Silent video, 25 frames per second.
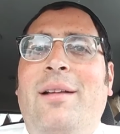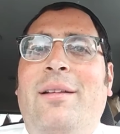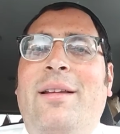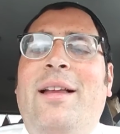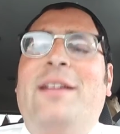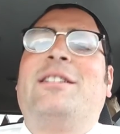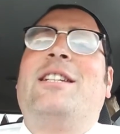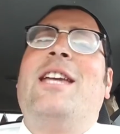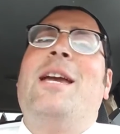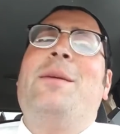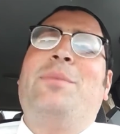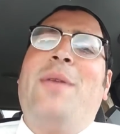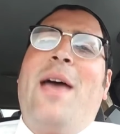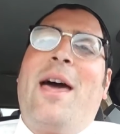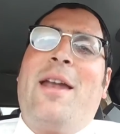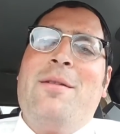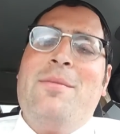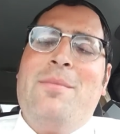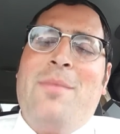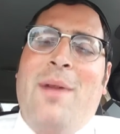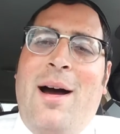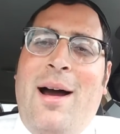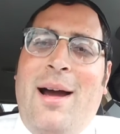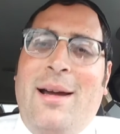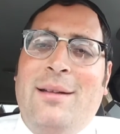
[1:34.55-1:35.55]
Let's keep that in
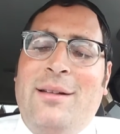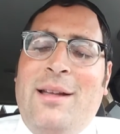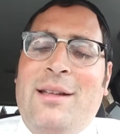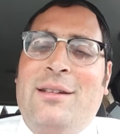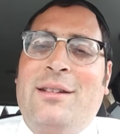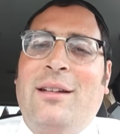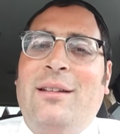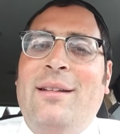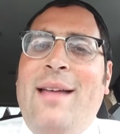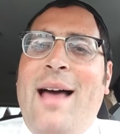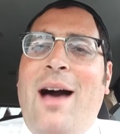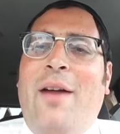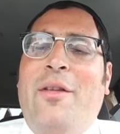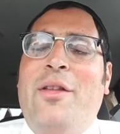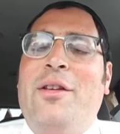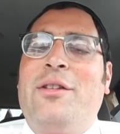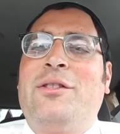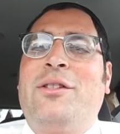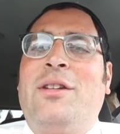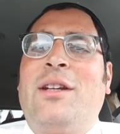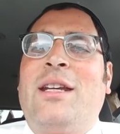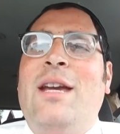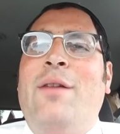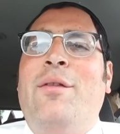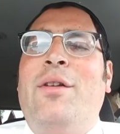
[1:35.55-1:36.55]
mind. Let's allow this
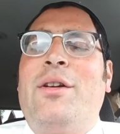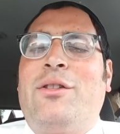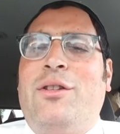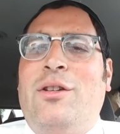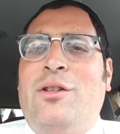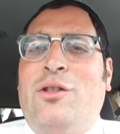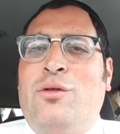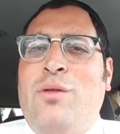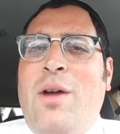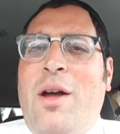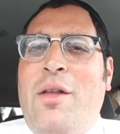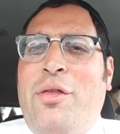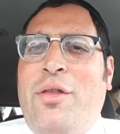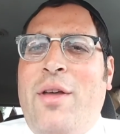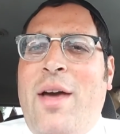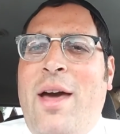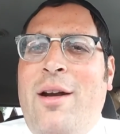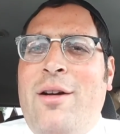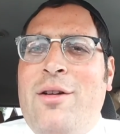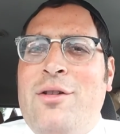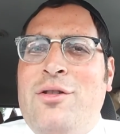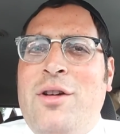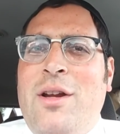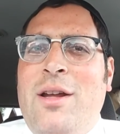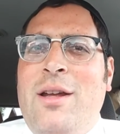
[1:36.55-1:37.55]
to give us the strength, the
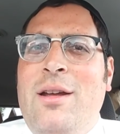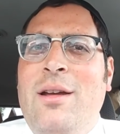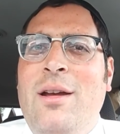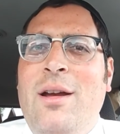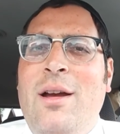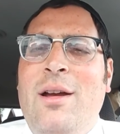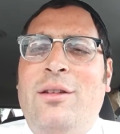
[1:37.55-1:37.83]
energy